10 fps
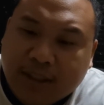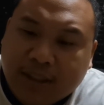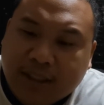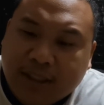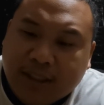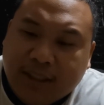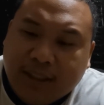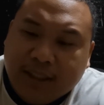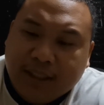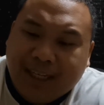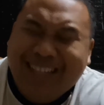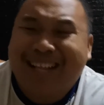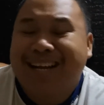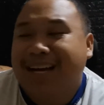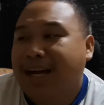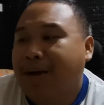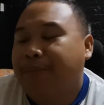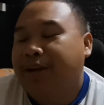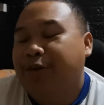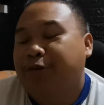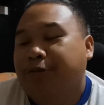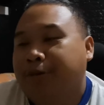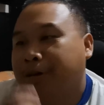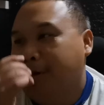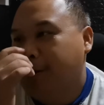hindi talaga kami yung